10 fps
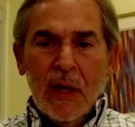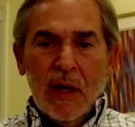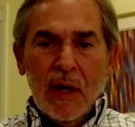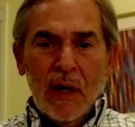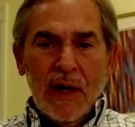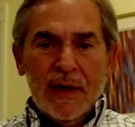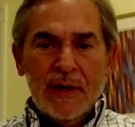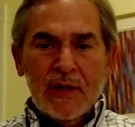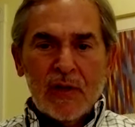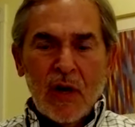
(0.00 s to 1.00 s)

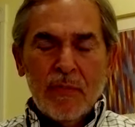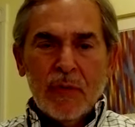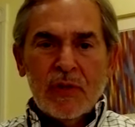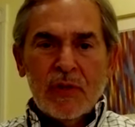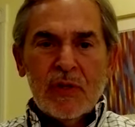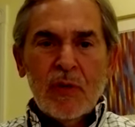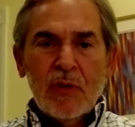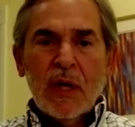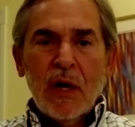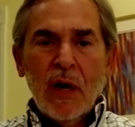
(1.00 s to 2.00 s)
and start
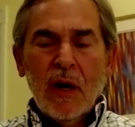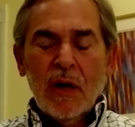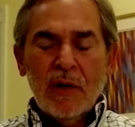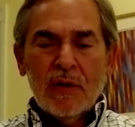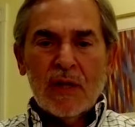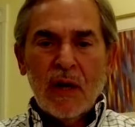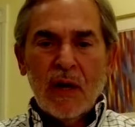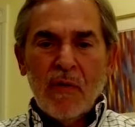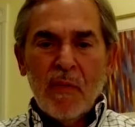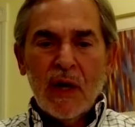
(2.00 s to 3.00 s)
pursuing
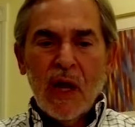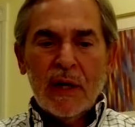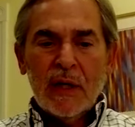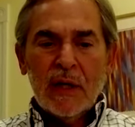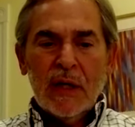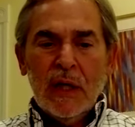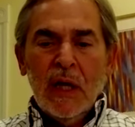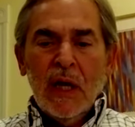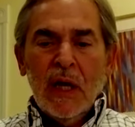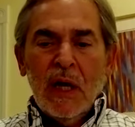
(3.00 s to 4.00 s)
Osama bin Laden.
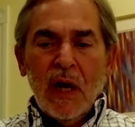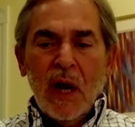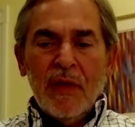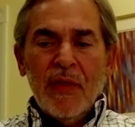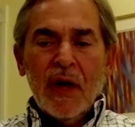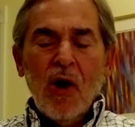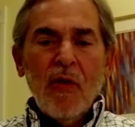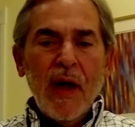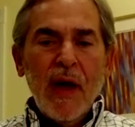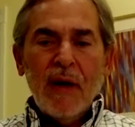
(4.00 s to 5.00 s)
I think
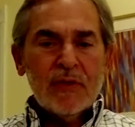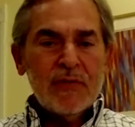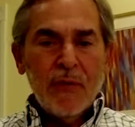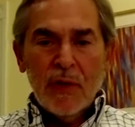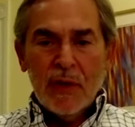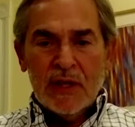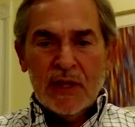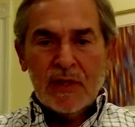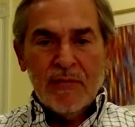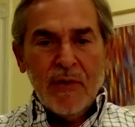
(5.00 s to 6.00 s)
all that was fully
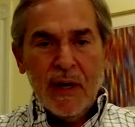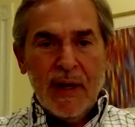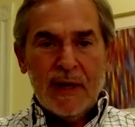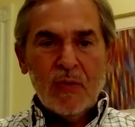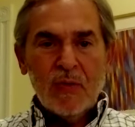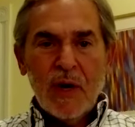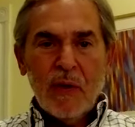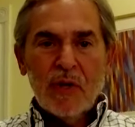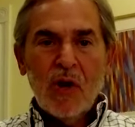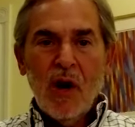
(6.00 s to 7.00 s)
justified. That's what I
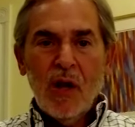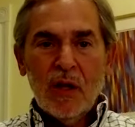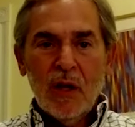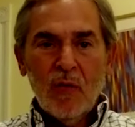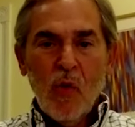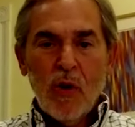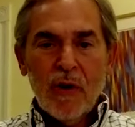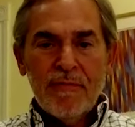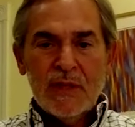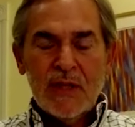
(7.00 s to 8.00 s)
would call a war
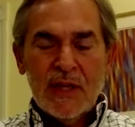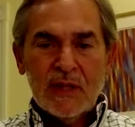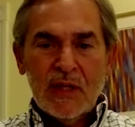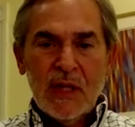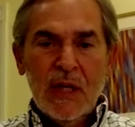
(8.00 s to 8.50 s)
of necessity.